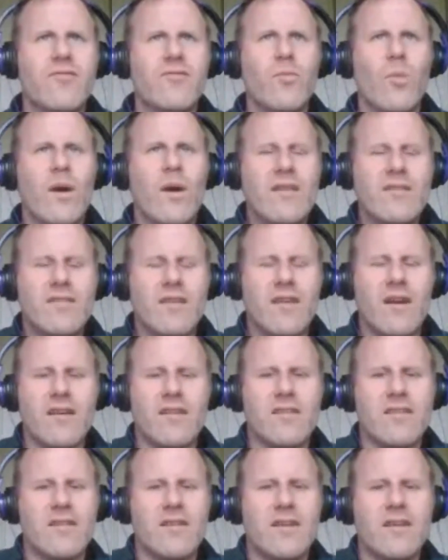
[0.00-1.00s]
Wednesday
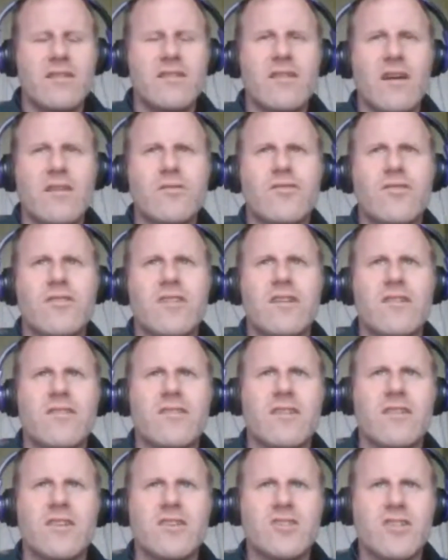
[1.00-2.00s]
night, downstairs
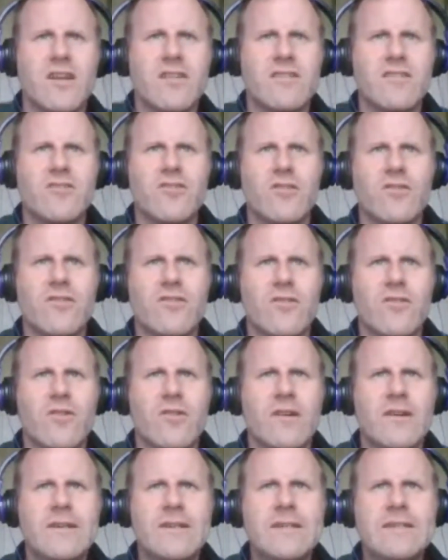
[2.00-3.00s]
in the Chelsea drugstore.